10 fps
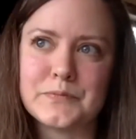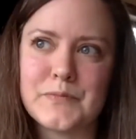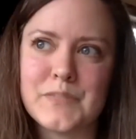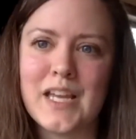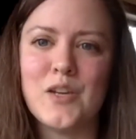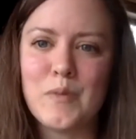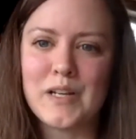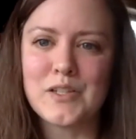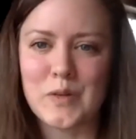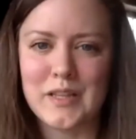say you
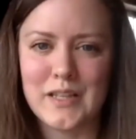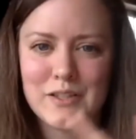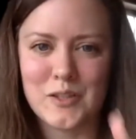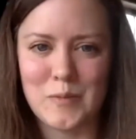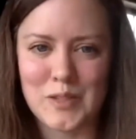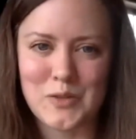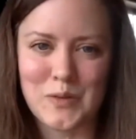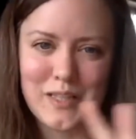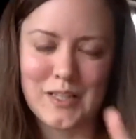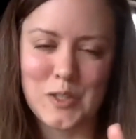must read this, you must
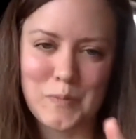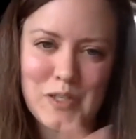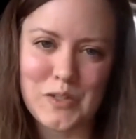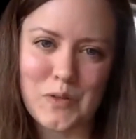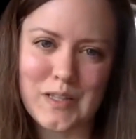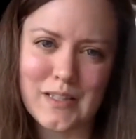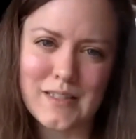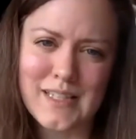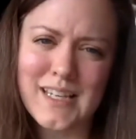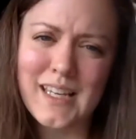read this, you must read this.
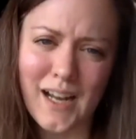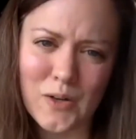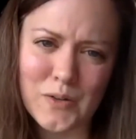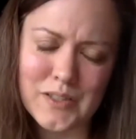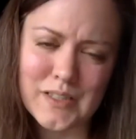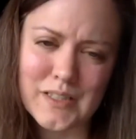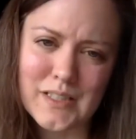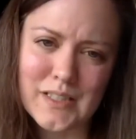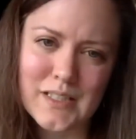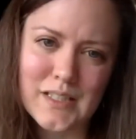Seek it out.
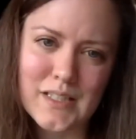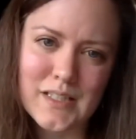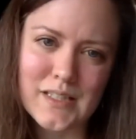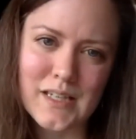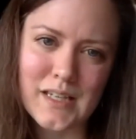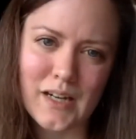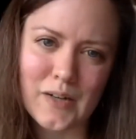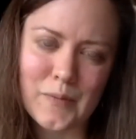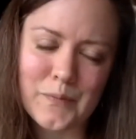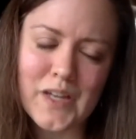Seek it
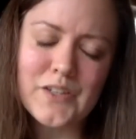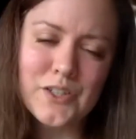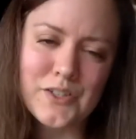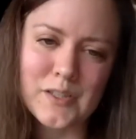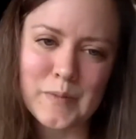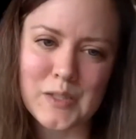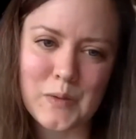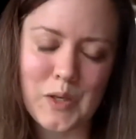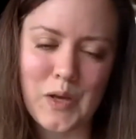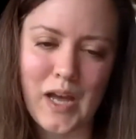out. I'll share some links
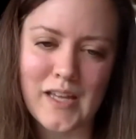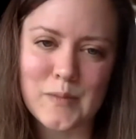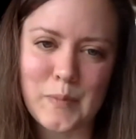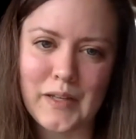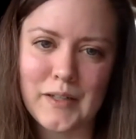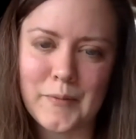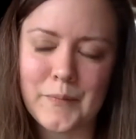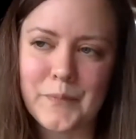with you guys, but